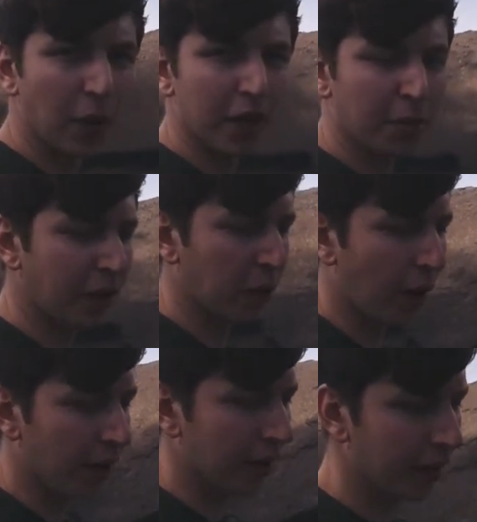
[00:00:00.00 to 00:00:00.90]
worked pretty
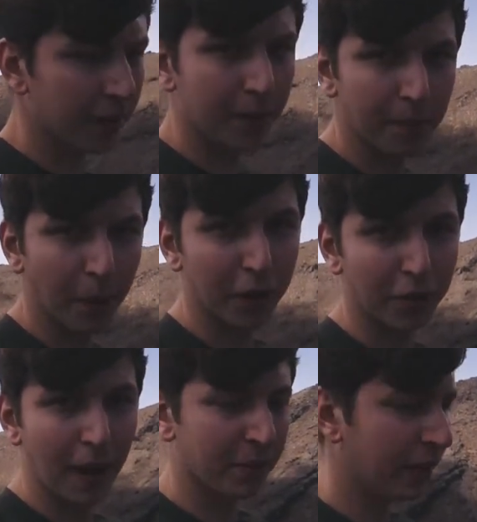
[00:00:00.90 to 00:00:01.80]
well, but
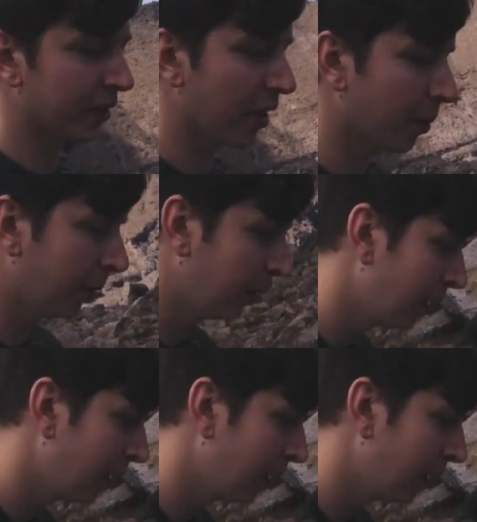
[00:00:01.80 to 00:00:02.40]
to wrap things up,